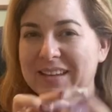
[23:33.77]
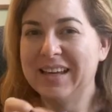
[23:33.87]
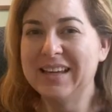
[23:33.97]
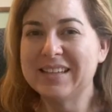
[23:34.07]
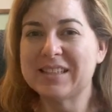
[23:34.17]

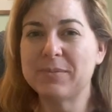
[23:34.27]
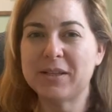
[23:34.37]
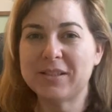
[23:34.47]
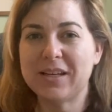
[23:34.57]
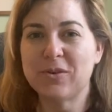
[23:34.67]
It
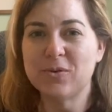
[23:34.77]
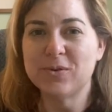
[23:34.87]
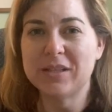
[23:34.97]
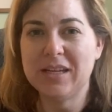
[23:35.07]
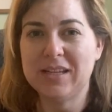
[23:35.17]
smells like
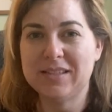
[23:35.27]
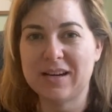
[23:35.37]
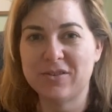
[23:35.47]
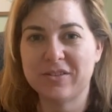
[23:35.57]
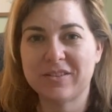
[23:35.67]
old lady's
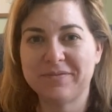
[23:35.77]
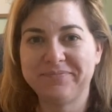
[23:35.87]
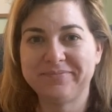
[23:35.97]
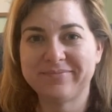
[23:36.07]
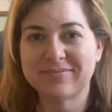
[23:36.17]
house.
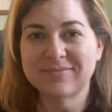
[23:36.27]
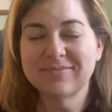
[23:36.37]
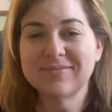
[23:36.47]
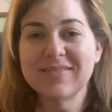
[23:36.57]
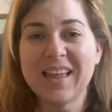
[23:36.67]

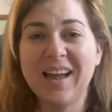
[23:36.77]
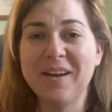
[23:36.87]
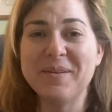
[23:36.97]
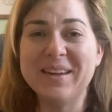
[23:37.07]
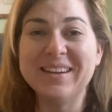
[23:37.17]

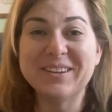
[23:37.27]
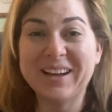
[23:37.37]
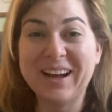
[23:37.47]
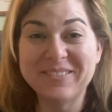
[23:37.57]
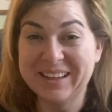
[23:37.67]
You know,
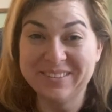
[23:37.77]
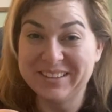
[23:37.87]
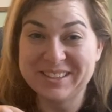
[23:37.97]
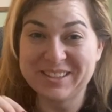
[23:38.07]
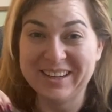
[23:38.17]
I'm going
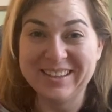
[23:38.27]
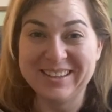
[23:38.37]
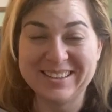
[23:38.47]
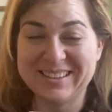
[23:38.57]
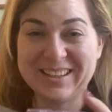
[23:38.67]
to try it
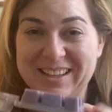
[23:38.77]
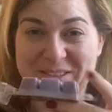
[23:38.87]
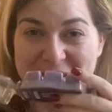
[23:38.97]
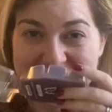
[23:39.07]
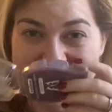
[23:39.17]
because that's
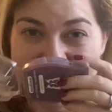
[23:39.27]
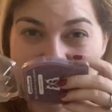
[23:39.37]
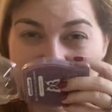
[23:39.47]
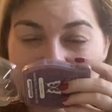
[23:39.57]
why I got it.